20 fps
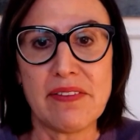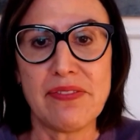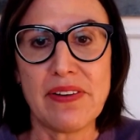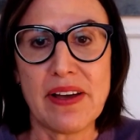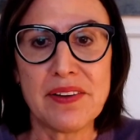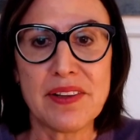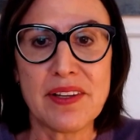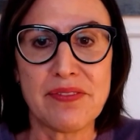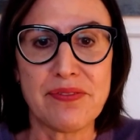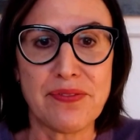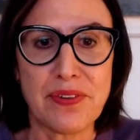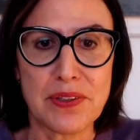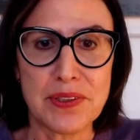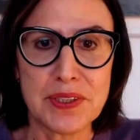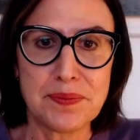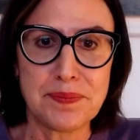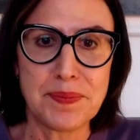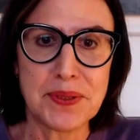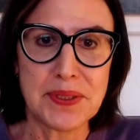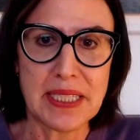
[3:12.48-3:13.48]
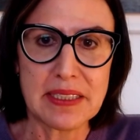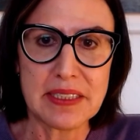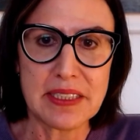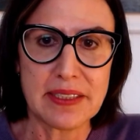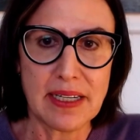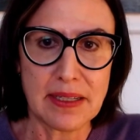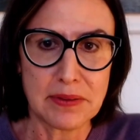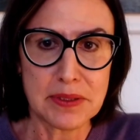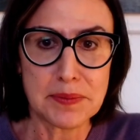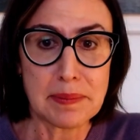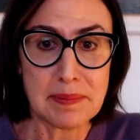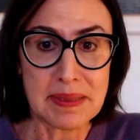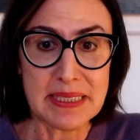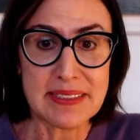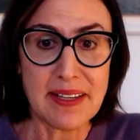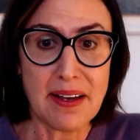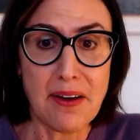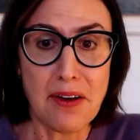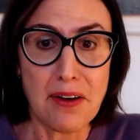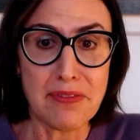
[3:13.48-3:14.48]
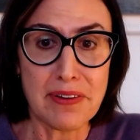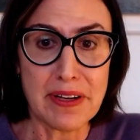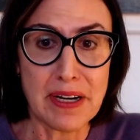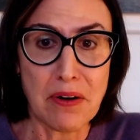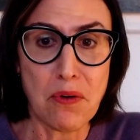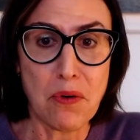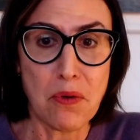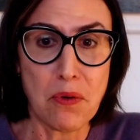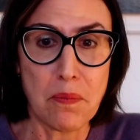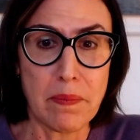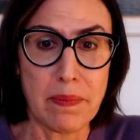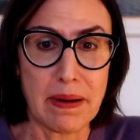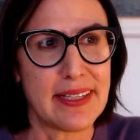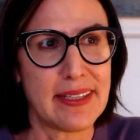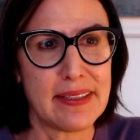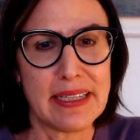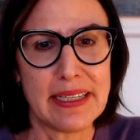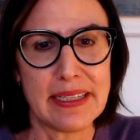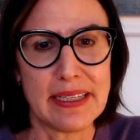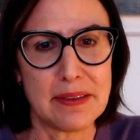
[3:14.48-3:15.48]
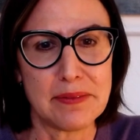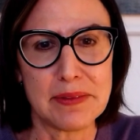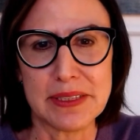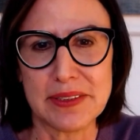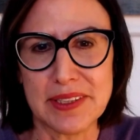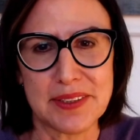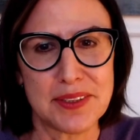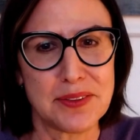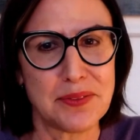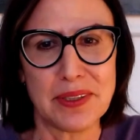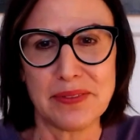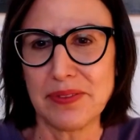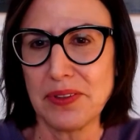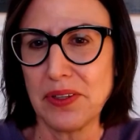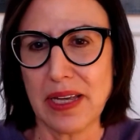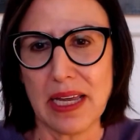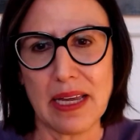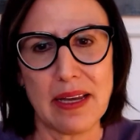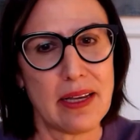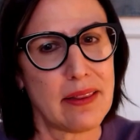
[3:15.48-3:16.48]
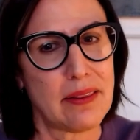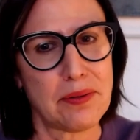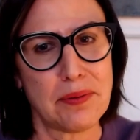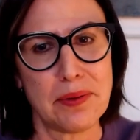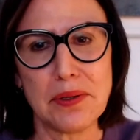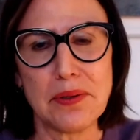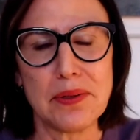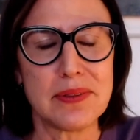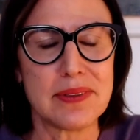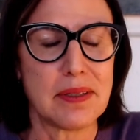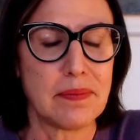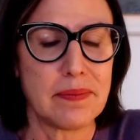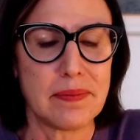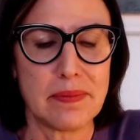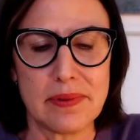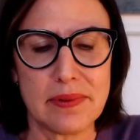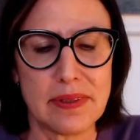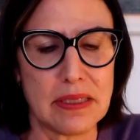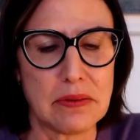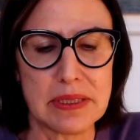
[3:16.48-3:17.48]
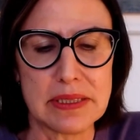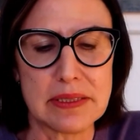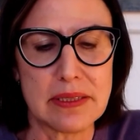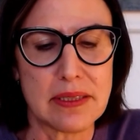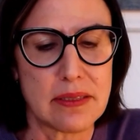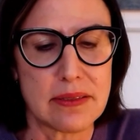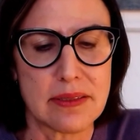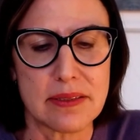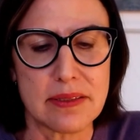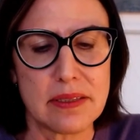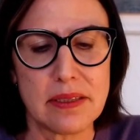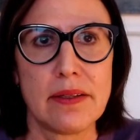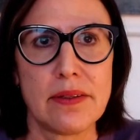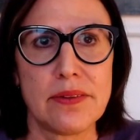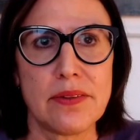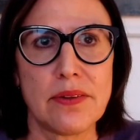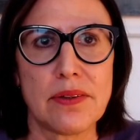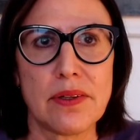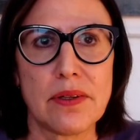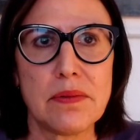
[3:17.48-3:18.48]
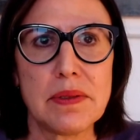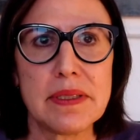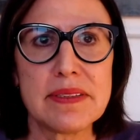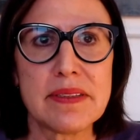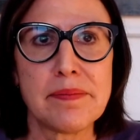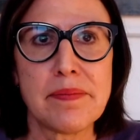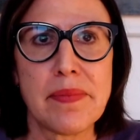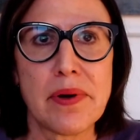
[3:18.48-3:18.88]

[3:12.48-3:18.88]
I found the first mutation, I was by myself at home, and, and I was just sort of looking it through some sequences. So there was a